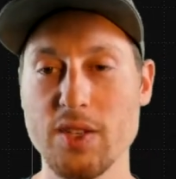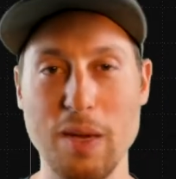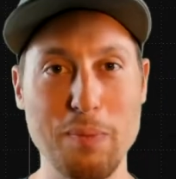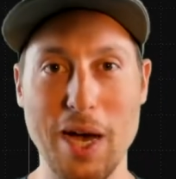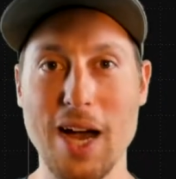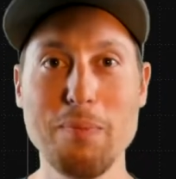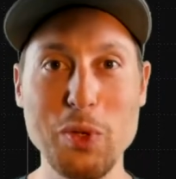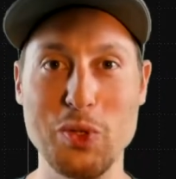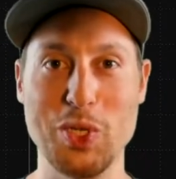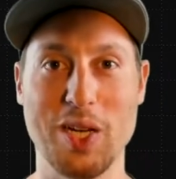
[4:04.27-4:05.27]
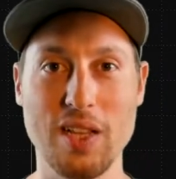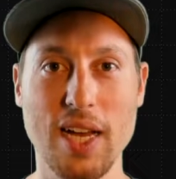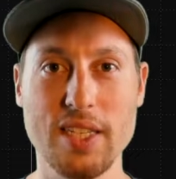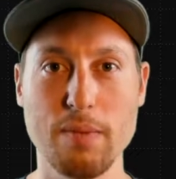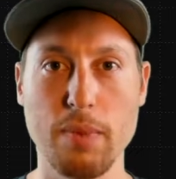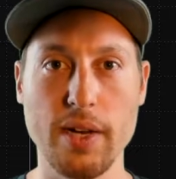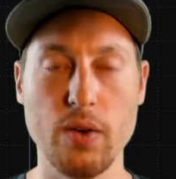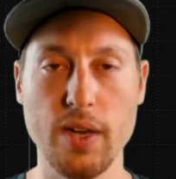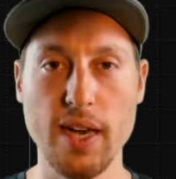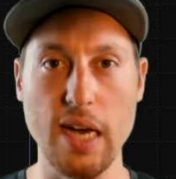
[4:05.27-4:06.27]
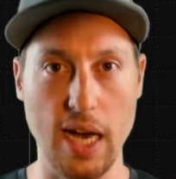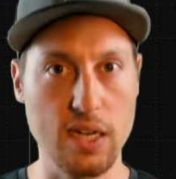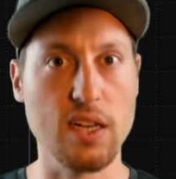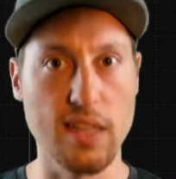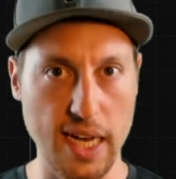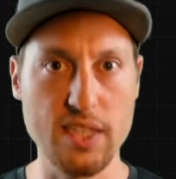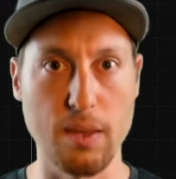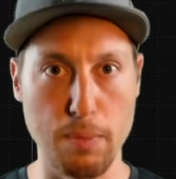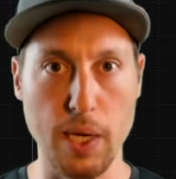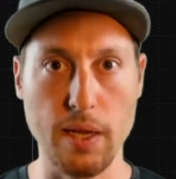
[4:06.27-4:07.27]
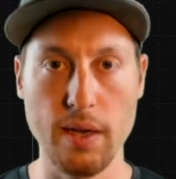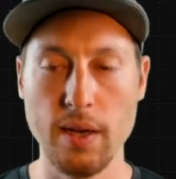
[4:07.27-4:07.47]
I'm used to collecting money, okay? I collect the money.